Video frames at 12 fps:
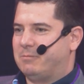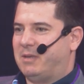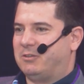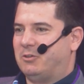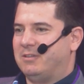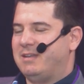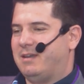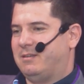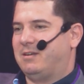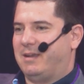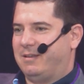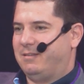But on the
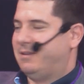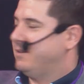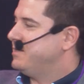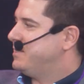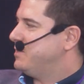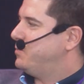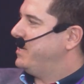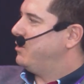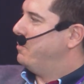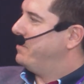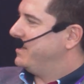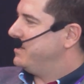other hand, there is this big
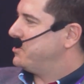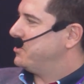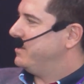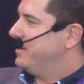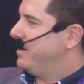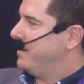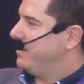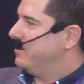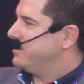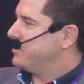competition in Hungary,